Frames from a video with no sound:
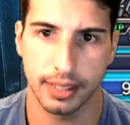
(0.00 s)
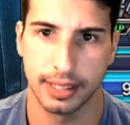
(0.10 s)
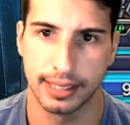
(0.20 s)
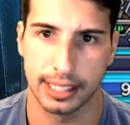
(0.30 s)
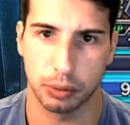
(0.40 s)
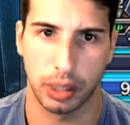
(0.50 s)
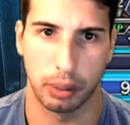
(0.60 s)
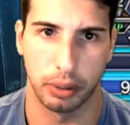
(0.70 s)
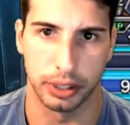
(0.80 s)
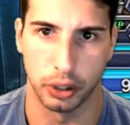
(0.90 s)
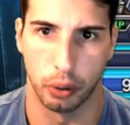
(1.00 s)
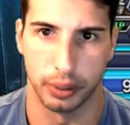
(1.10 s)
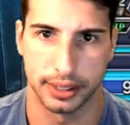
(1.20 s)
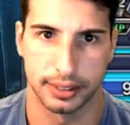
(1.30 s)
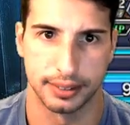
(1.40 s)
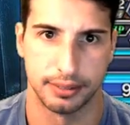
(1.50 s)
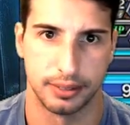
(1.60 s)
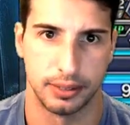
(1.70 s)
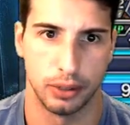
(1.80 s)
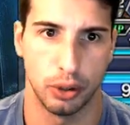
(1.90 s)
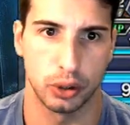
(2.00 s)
That's what I want to go with. No